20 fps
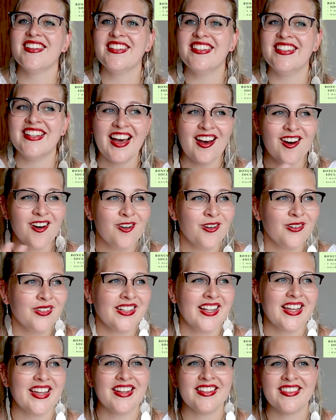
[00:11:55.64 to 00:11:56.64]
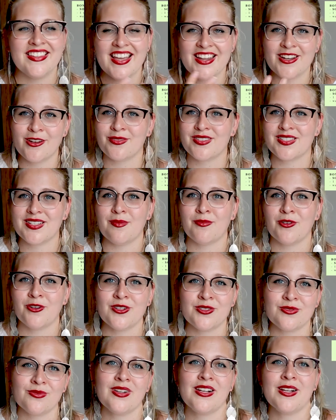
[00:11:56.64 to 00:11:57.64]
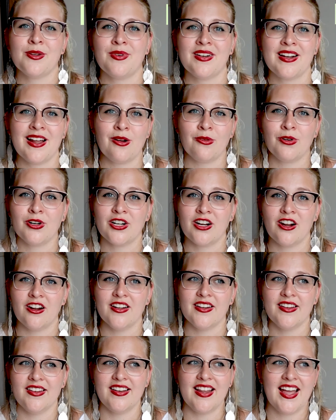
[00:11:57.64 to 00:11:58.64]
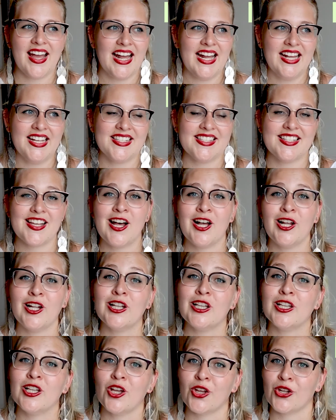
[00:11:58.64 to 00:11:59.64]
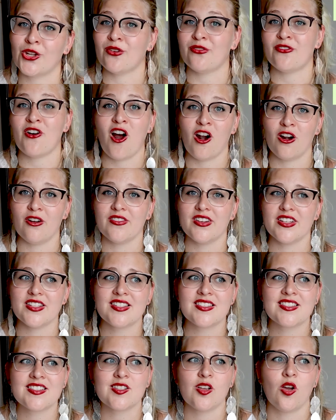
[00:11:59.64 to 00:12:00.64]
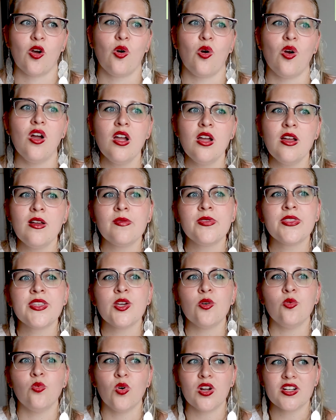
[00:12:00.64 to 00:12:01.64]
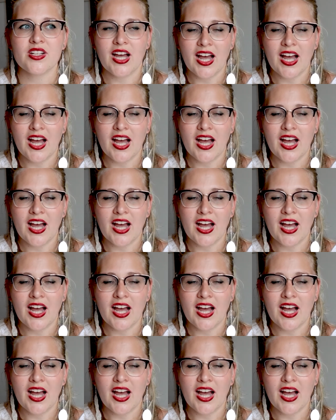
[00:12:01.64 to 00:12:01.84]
Now, like the end of summer is really when our garden has a lot of harvest. So what